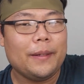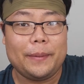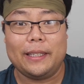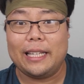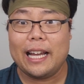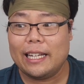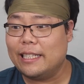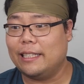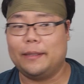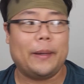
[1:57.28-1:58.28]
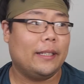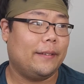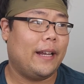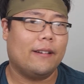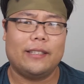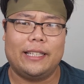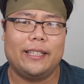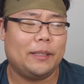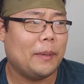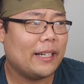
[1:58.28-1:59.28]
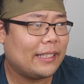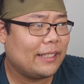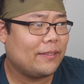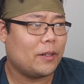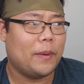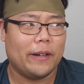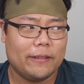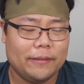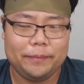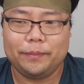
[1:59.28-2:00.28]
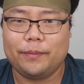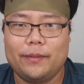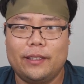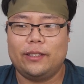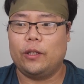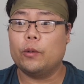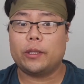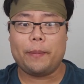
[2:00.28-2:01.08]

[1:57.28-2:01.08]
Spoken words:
because that is expensive now. It's like $6 for a bottle. So was